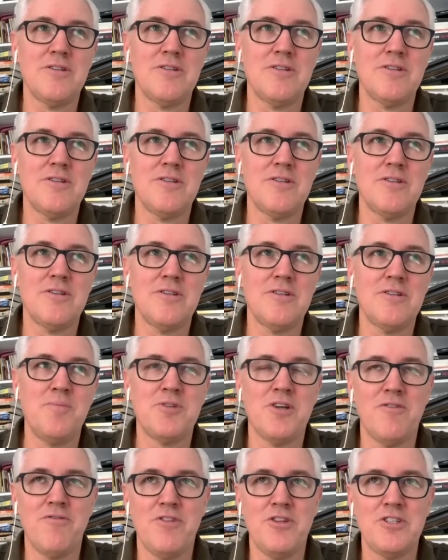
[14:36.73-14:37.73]
number of
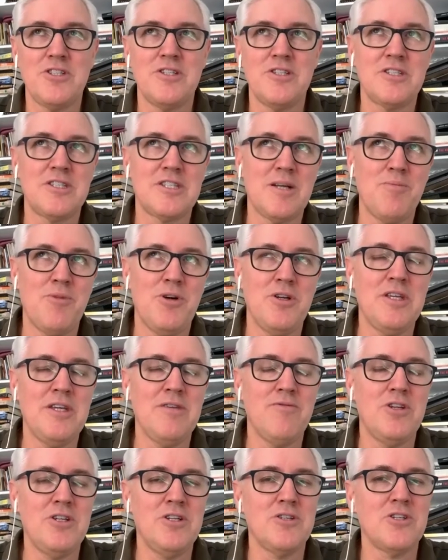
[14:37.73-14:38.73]
times I've listened to someone
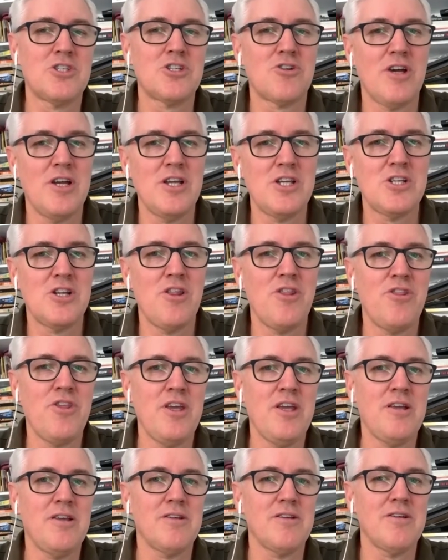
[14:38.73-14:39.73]
give an illustration and
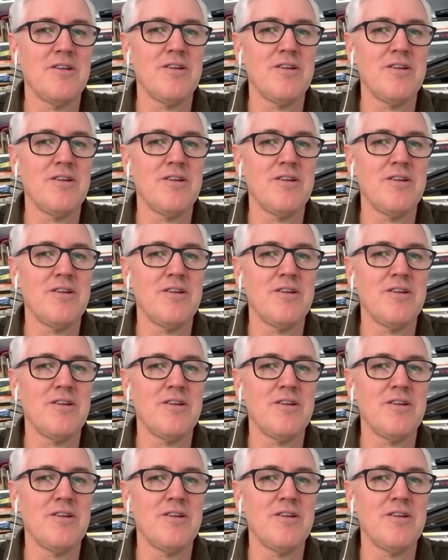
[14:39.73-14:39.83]
think,